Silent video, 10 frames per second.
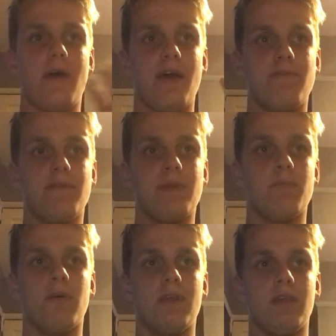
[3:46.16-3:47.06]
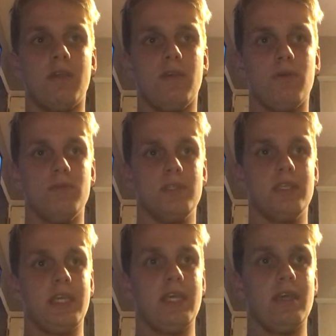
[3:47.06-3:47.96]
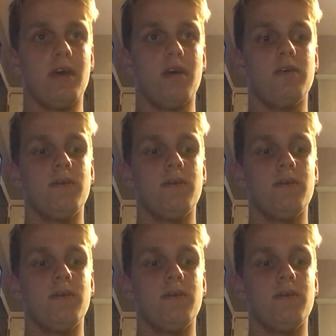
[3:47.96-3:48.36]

Everybody who is here,